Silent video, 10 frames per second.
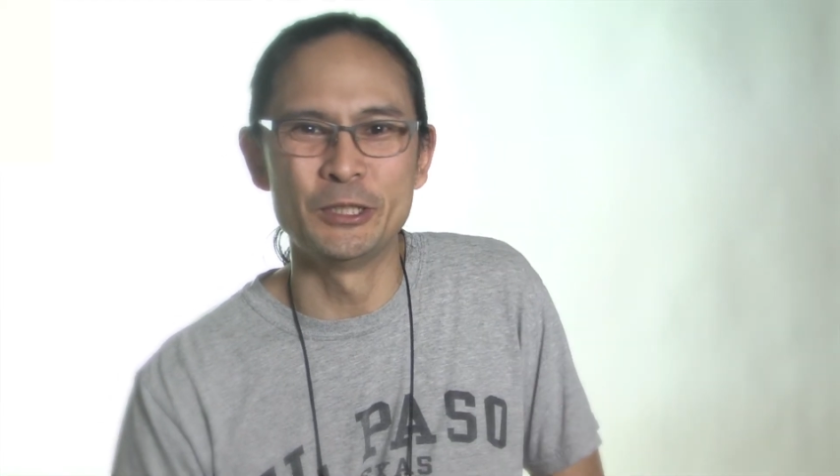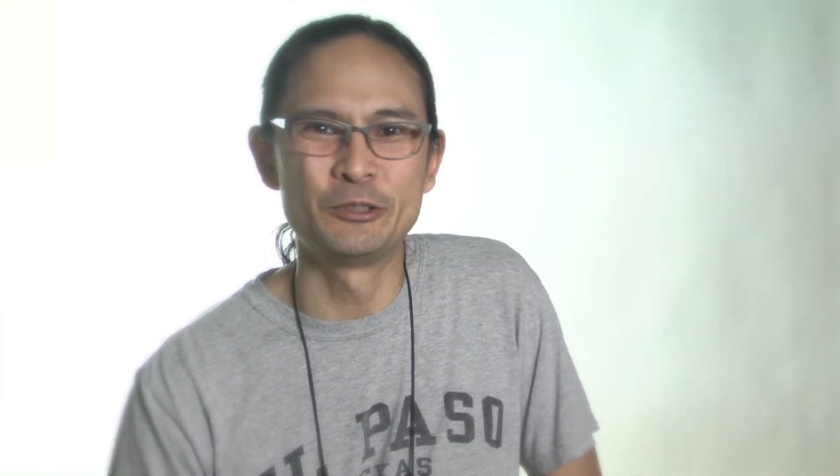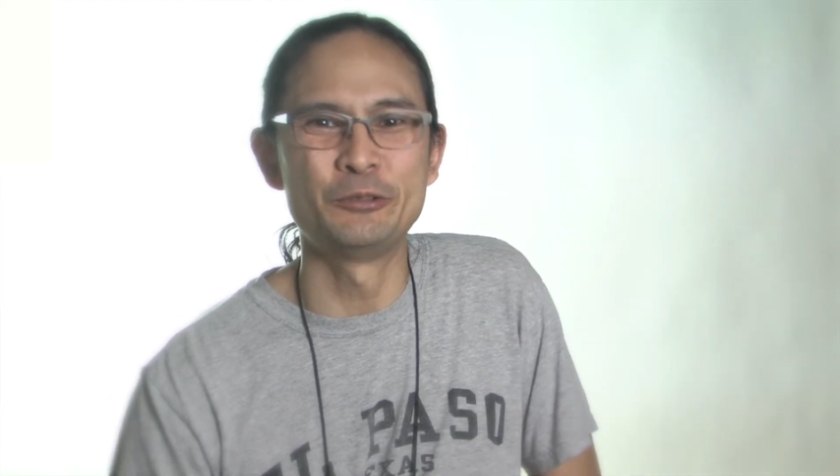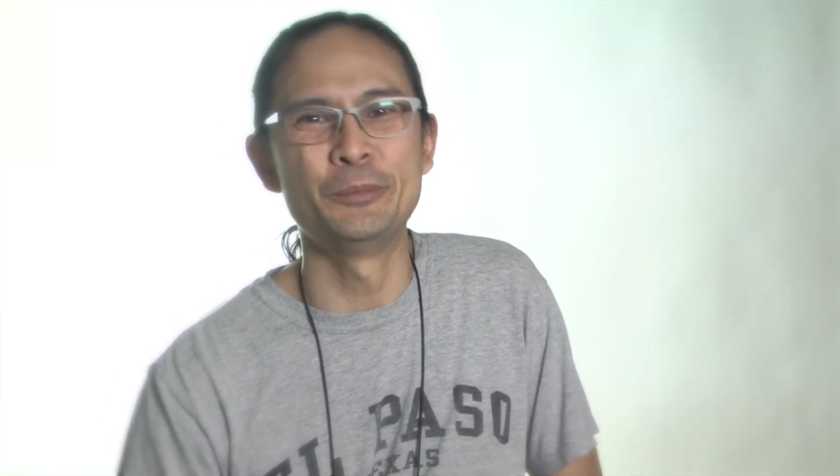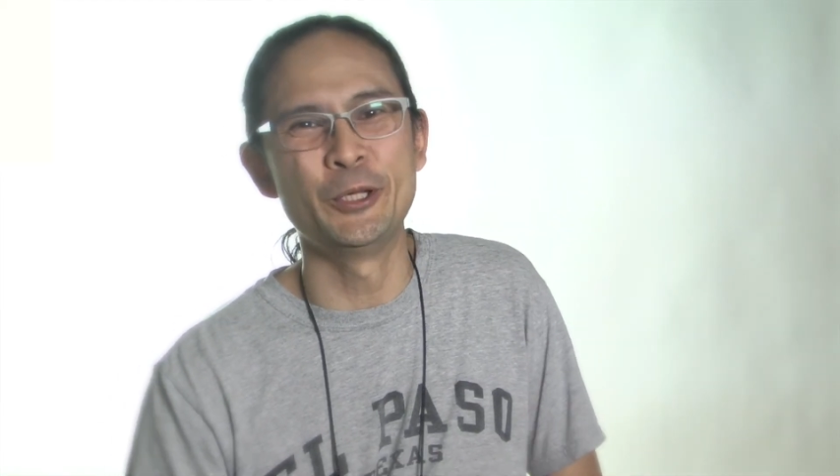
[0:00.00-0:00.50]

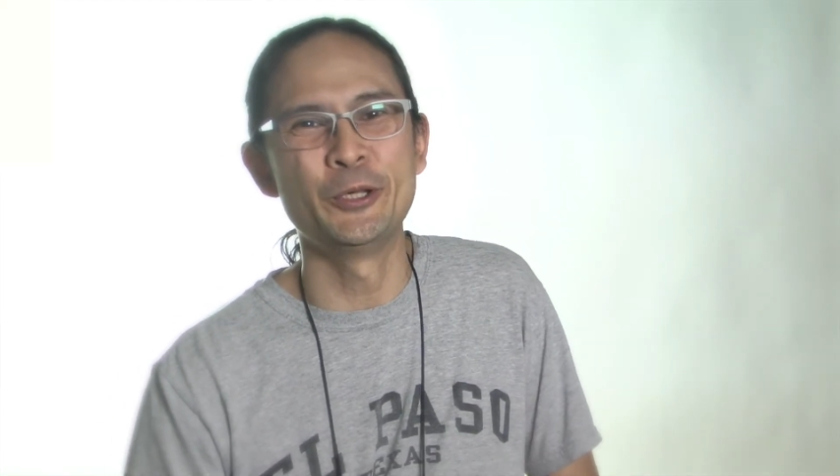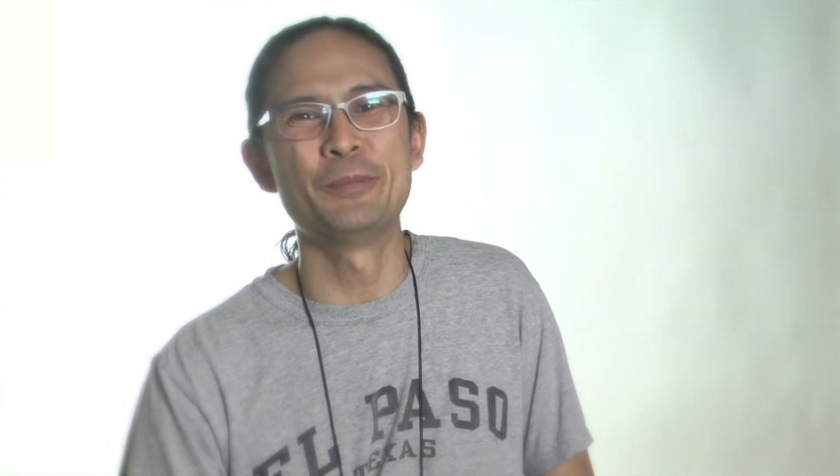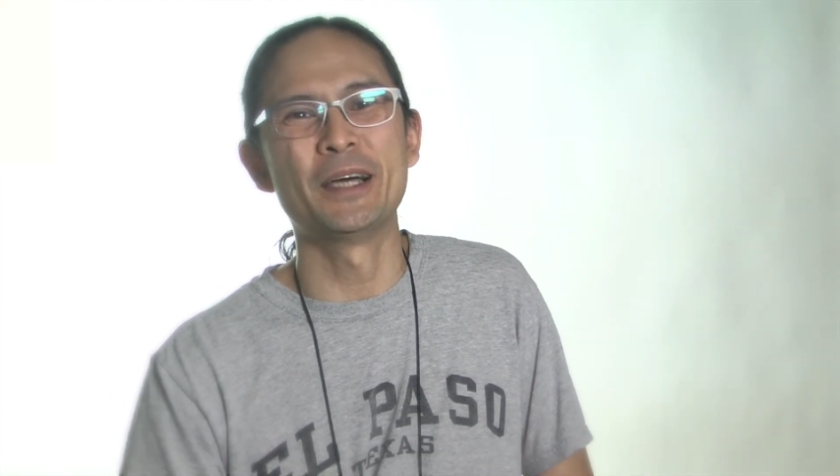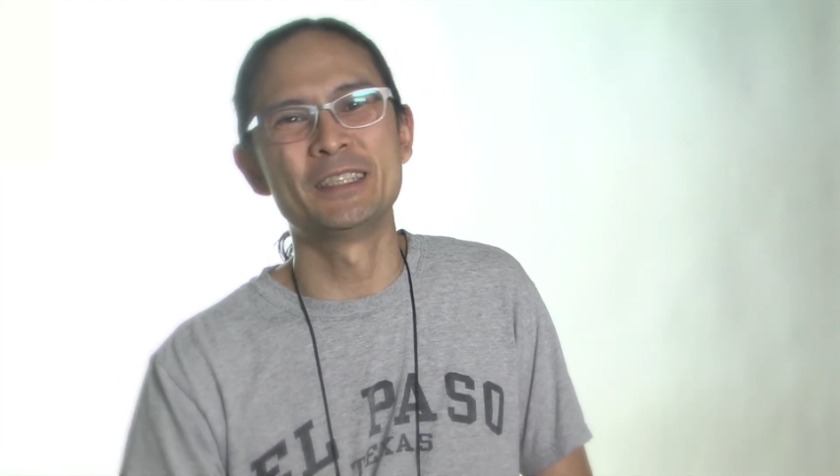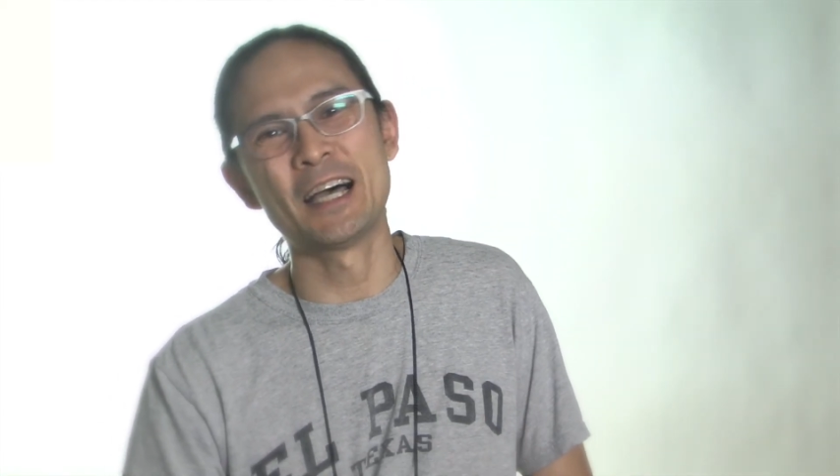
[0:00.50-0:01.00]

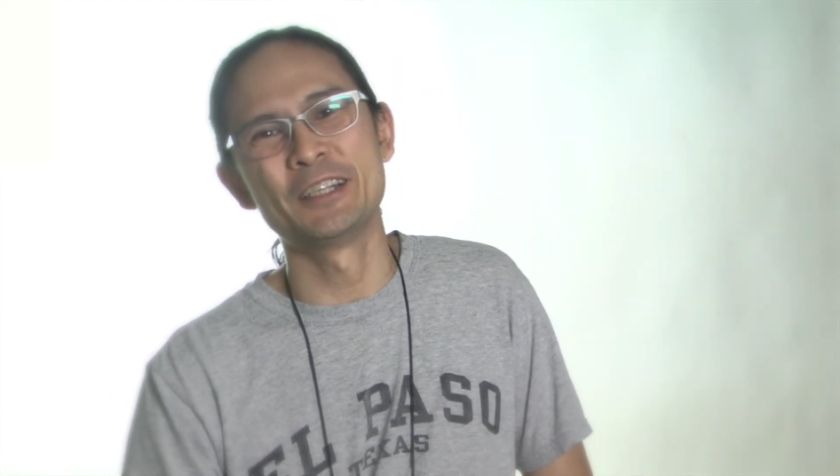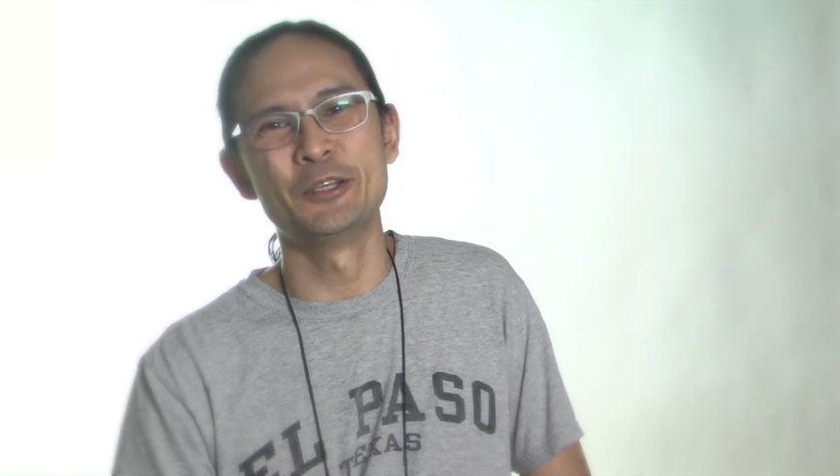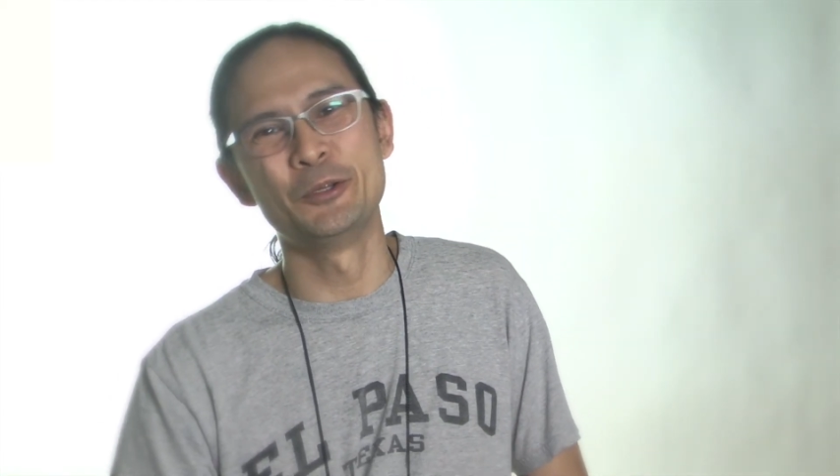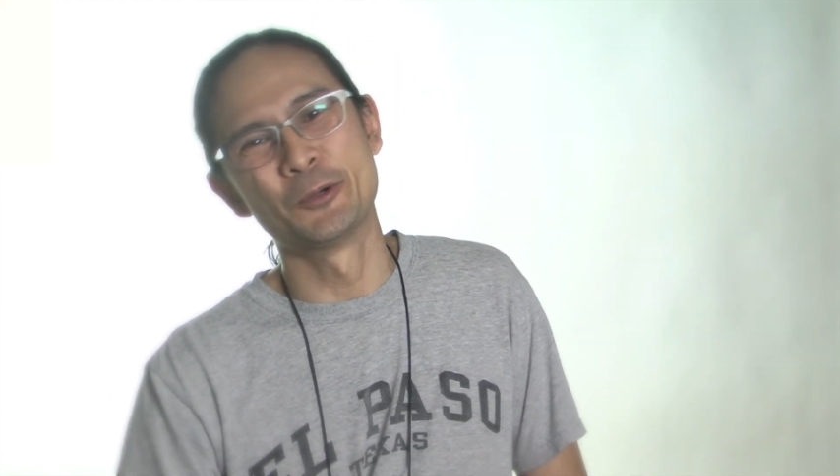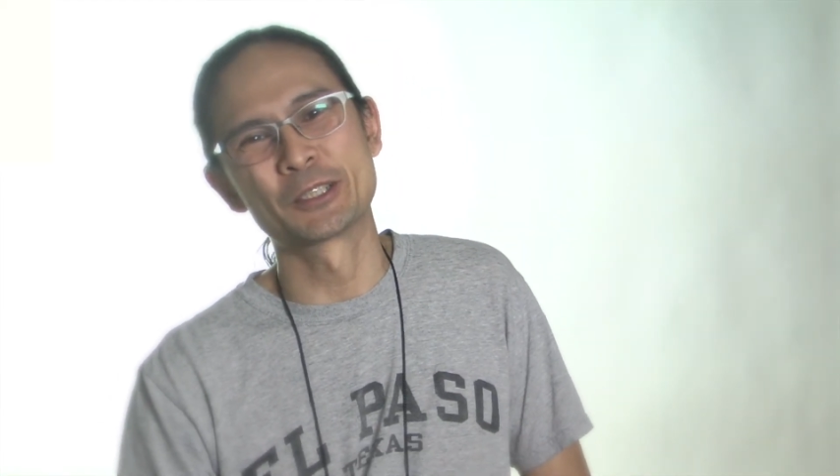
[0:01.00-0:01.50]
distributed by
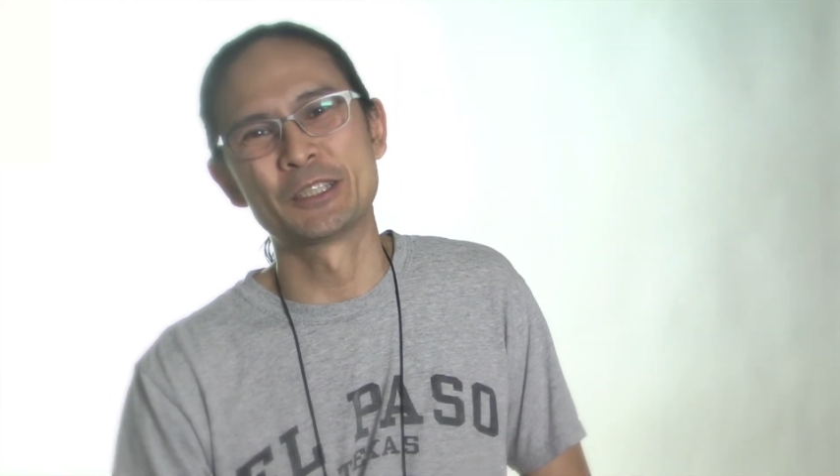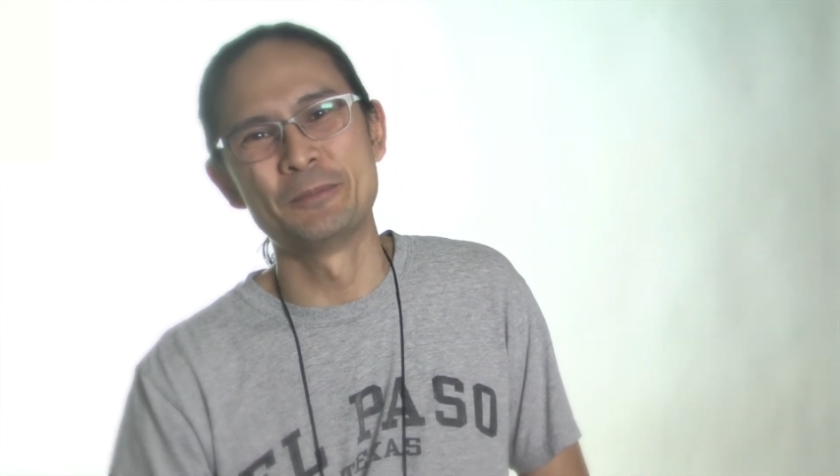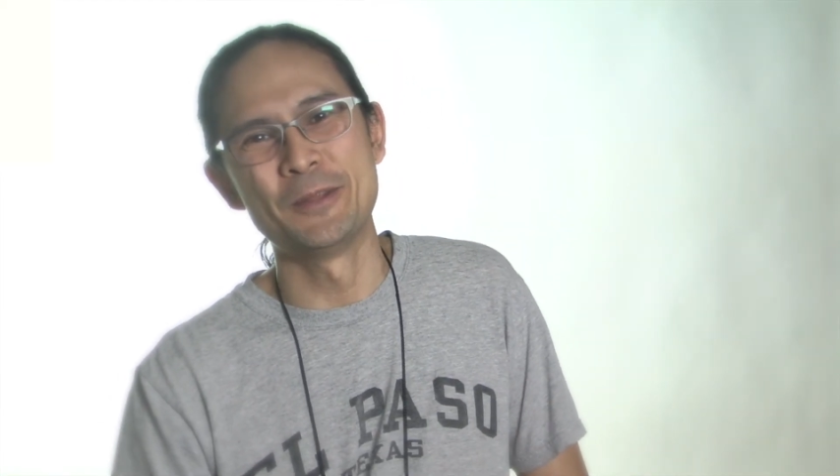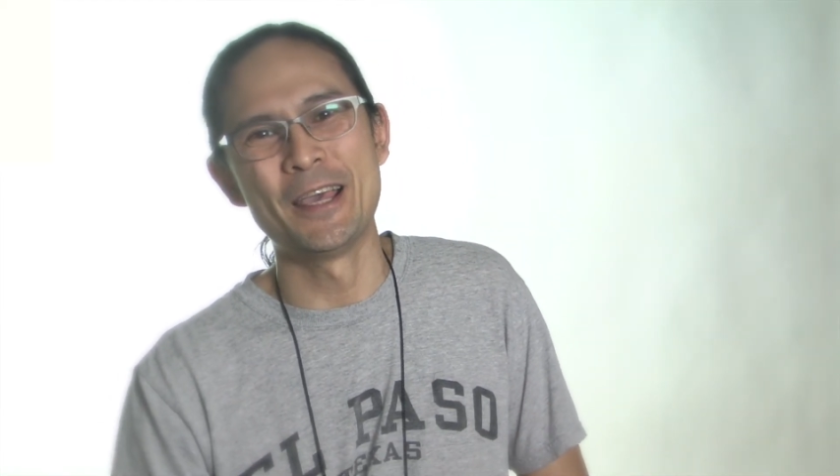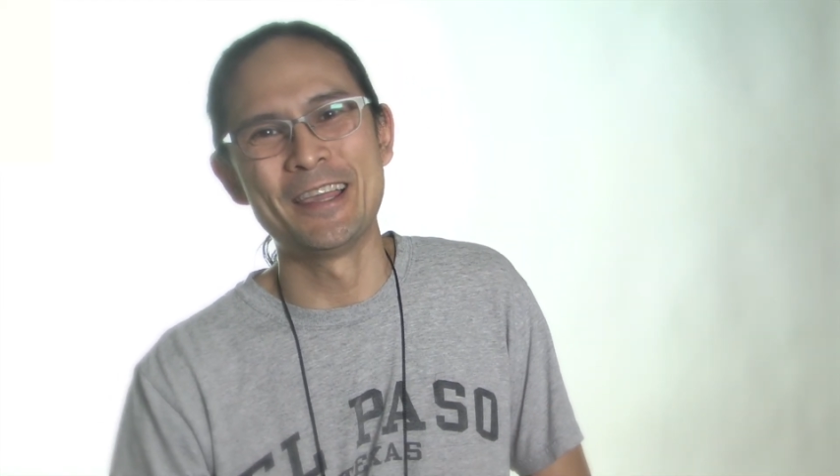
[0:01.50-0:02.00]
Tanya York
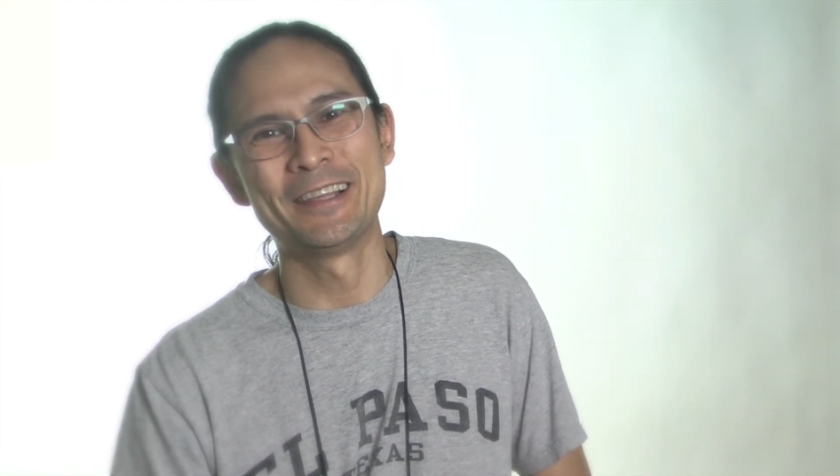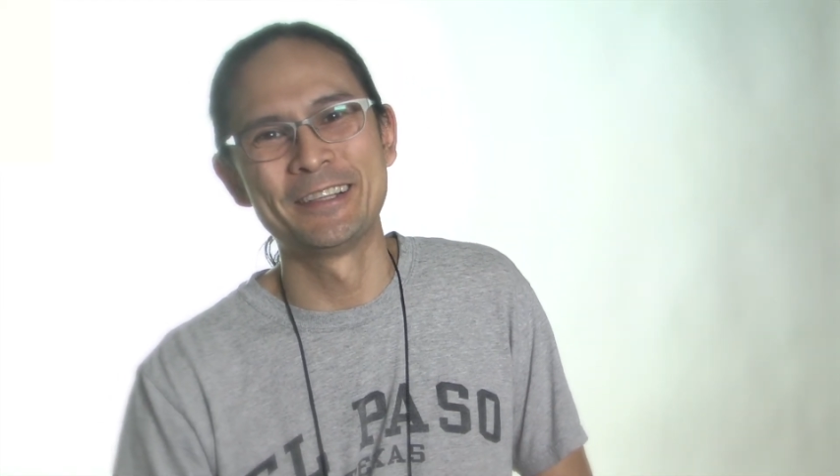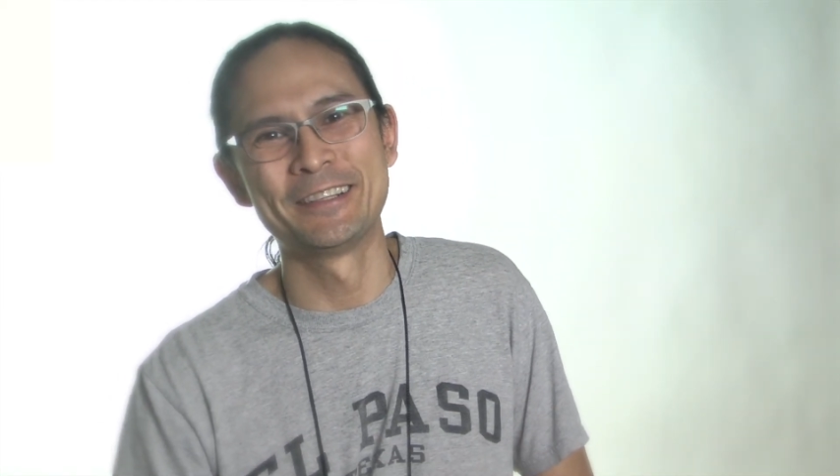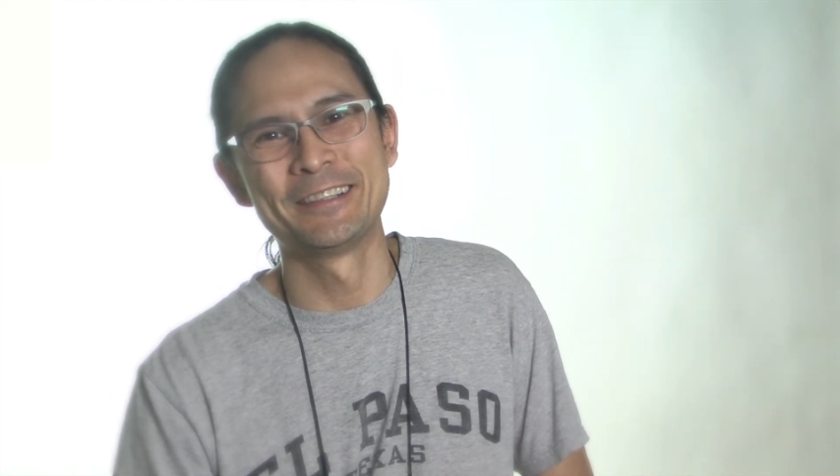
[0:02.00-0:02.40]
someday.